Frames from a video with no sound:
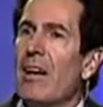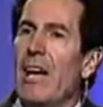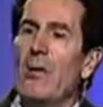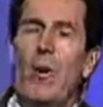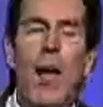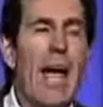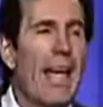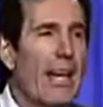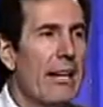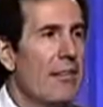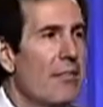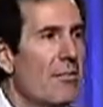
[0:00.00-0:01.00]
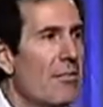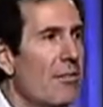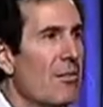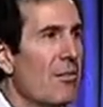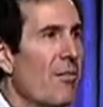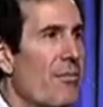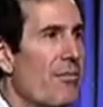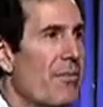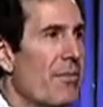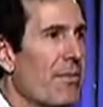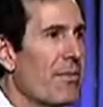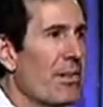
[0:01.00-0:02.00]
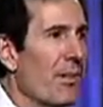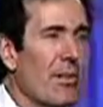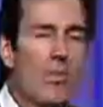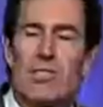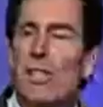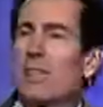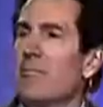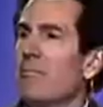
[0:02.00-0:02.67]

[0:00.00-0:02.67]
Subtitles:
And Ryan looks at